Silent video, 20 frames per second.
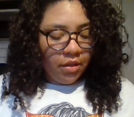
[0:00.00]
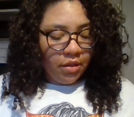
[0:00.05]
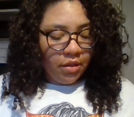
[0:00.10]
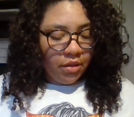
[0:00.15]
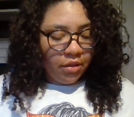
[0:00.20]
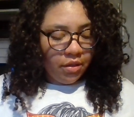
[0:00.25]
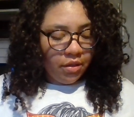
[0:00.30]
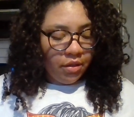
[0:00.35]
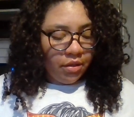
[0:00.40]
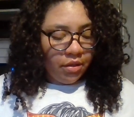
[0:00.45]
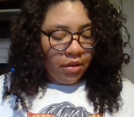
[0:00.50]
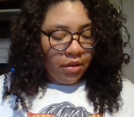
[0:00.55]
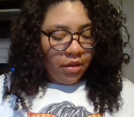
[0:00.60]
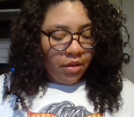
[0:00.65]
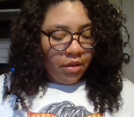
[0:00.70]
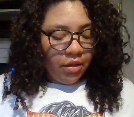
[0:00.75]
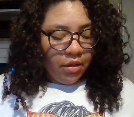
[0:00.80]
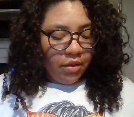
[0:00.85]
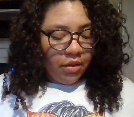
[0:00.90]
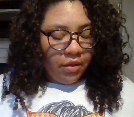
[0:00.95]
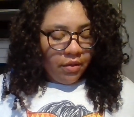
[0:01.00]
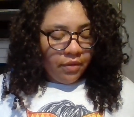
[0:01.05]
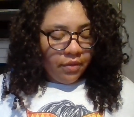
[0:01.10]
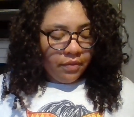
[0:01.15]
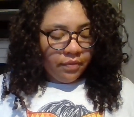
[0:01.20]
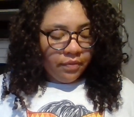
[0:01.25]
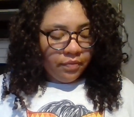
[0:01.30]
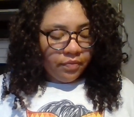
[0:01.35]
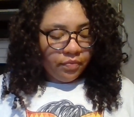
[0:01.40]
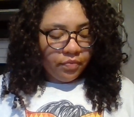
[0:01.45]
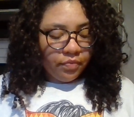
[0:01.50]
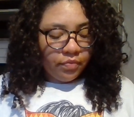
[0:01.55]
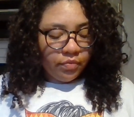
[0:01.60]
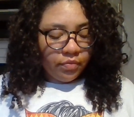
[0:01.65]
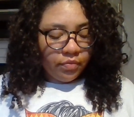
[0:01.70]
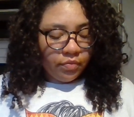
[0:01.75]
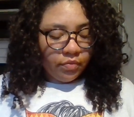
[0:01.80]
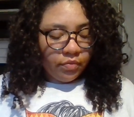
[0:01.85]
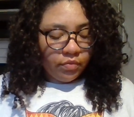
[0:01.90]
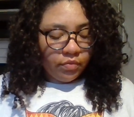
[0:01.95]

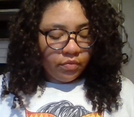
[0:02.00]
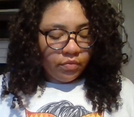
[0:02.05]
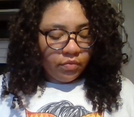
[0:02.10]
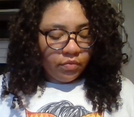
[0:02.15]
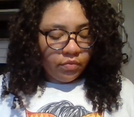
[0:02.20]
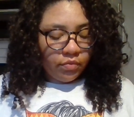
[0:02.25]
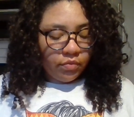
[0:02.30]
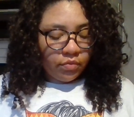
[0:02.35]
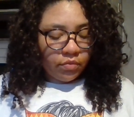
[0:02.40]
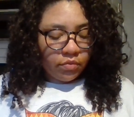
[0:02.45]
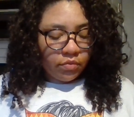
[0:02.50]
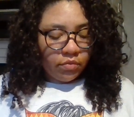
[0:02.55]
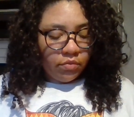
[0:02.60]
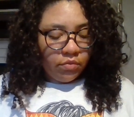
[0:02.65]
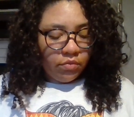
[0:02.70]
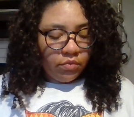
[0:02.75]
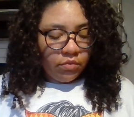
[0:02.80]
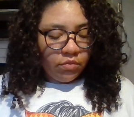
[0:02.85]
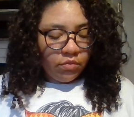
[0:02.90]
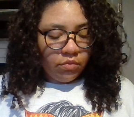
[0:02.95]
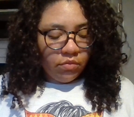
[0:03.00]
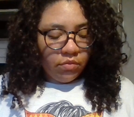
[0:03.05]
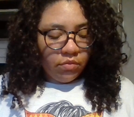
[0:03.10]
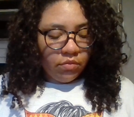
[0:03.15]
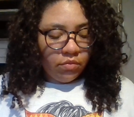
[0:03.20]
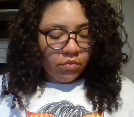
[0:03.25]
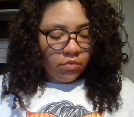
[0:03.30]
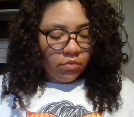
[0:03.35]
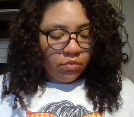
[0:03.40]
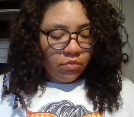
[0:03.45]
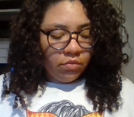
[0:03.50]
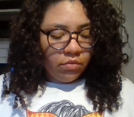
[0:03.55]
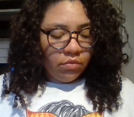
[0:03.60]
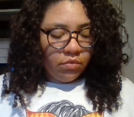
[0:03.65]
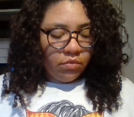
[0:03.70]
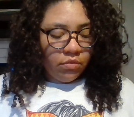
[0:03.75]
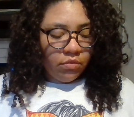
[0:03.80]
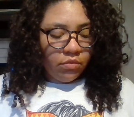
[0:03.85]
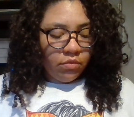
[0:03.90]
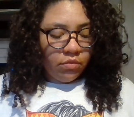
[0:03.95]

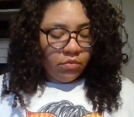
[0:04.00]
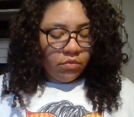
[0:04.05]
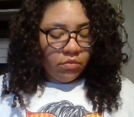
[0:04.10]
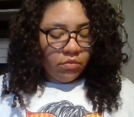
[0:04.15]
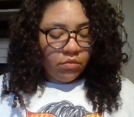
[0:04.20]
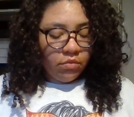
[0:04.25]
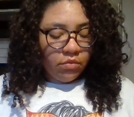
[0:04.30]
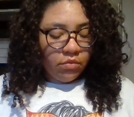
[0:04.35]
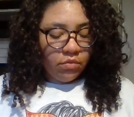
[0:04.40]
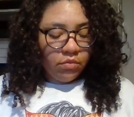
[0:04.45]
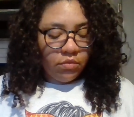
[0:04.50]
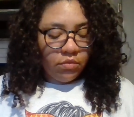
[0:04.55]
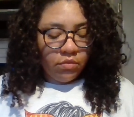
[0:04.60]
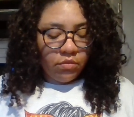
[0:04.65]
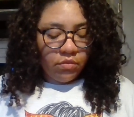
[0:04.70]
Nobody speaks.